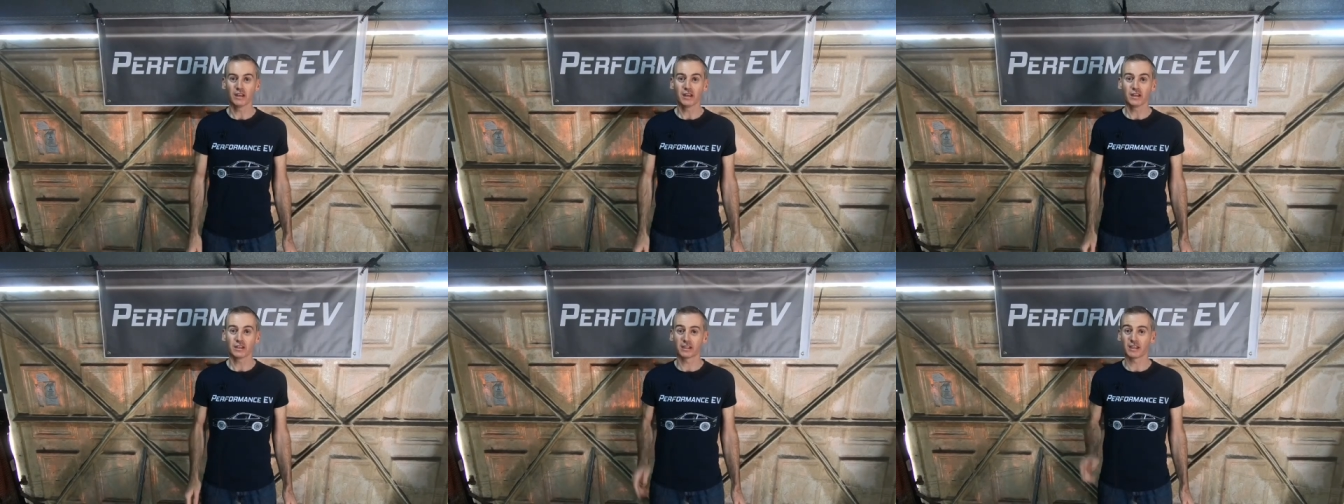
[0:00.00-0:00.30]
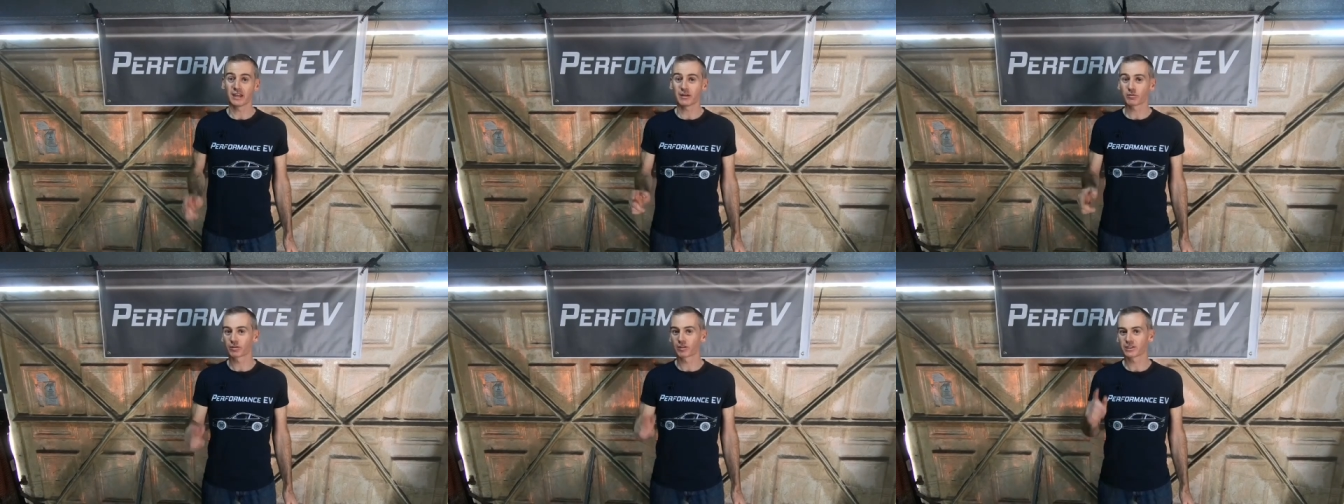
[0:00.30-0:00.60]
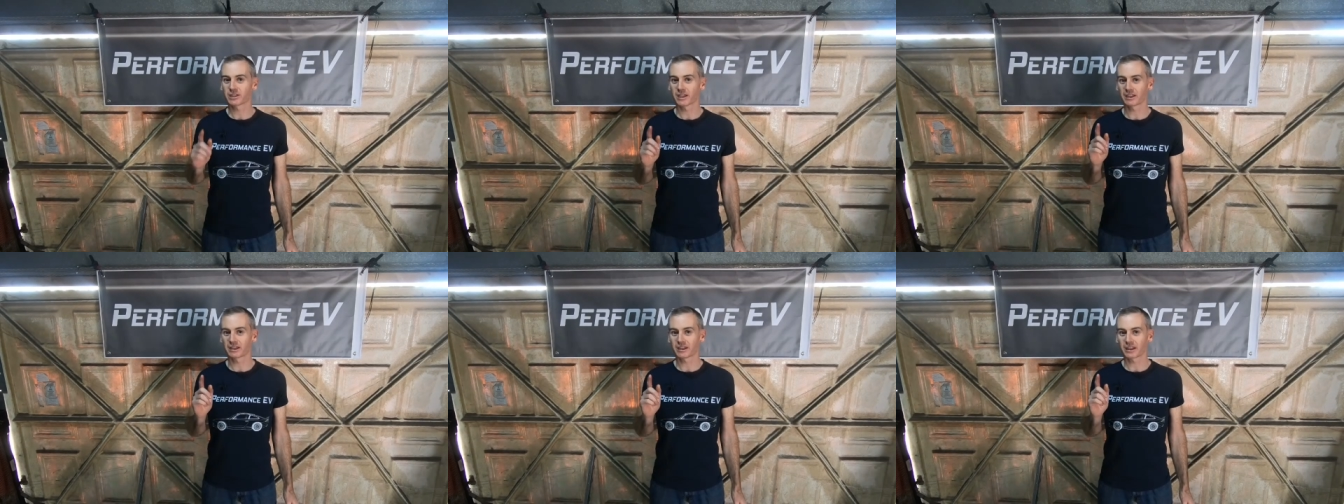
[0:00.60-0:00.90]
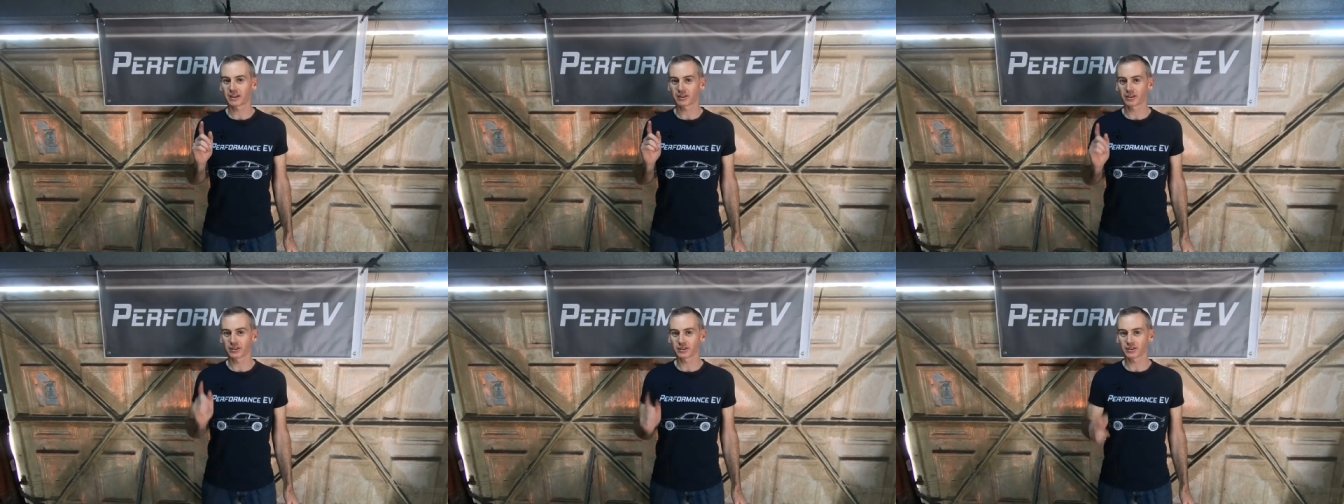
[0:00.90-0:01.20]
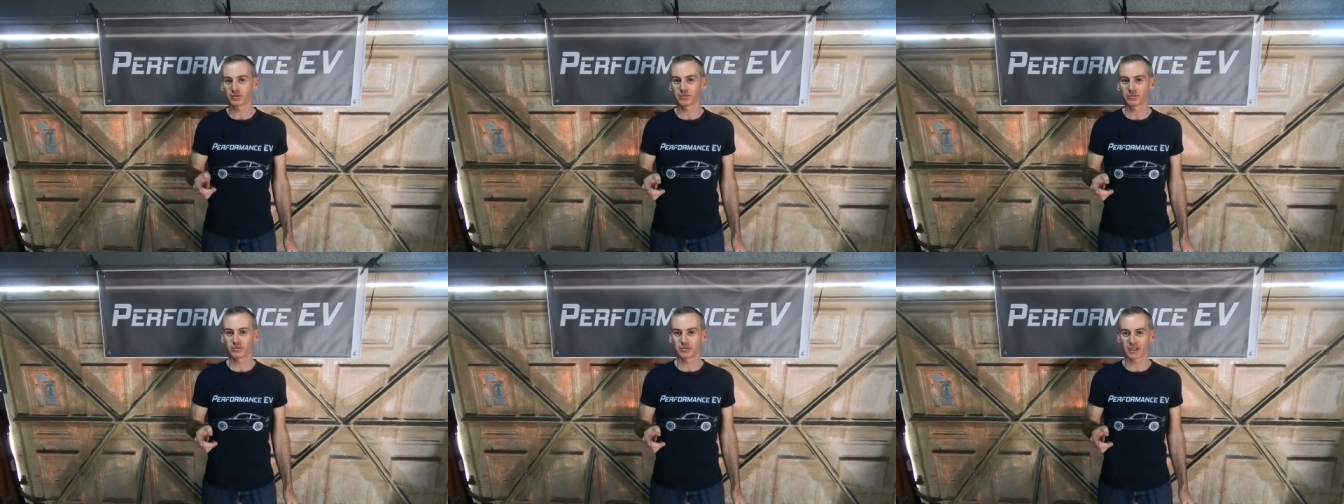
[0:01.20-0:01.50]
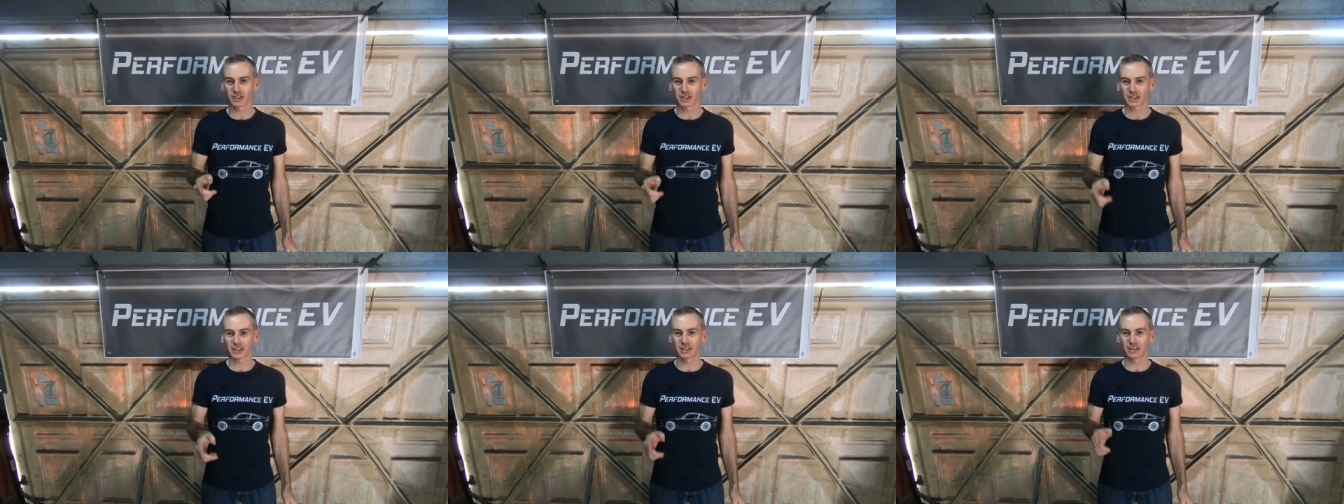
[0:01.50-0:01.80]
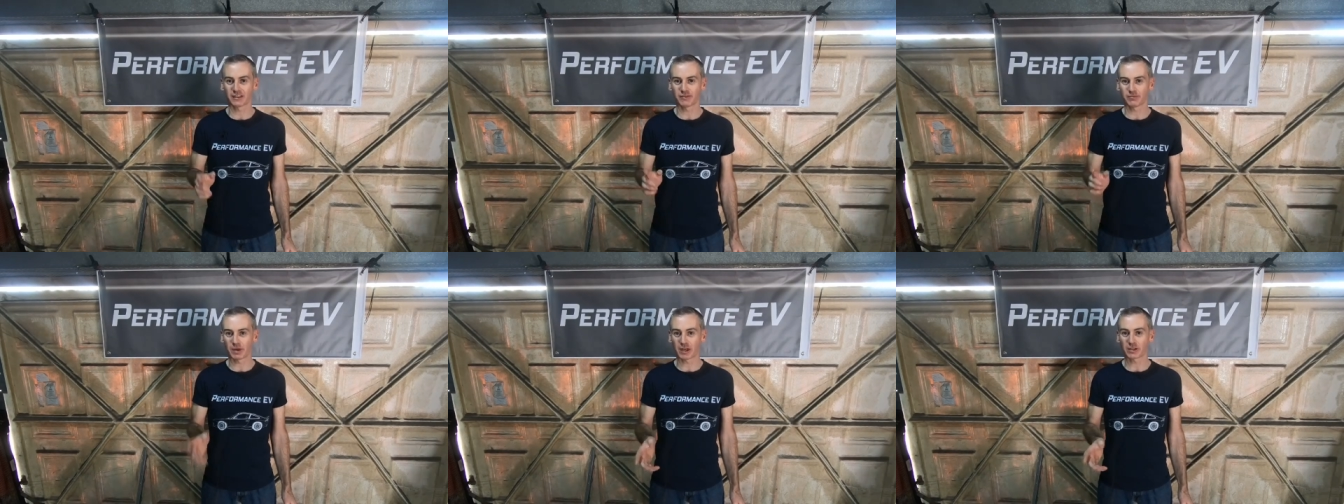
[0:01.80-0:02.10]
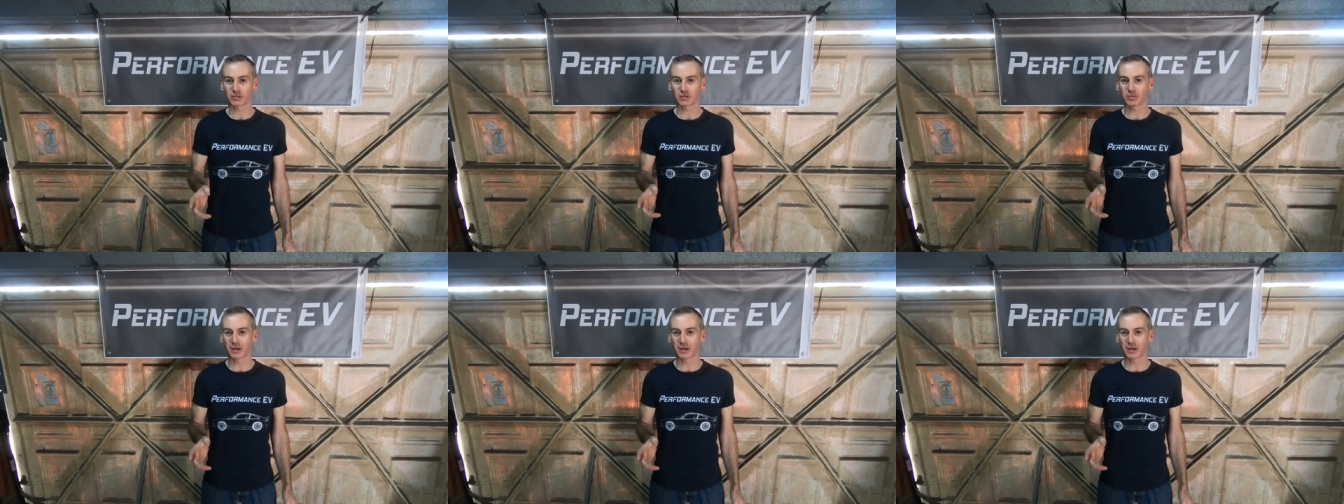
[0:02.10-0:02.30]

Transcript: Today we're going to take that custom Nissan Leaf battery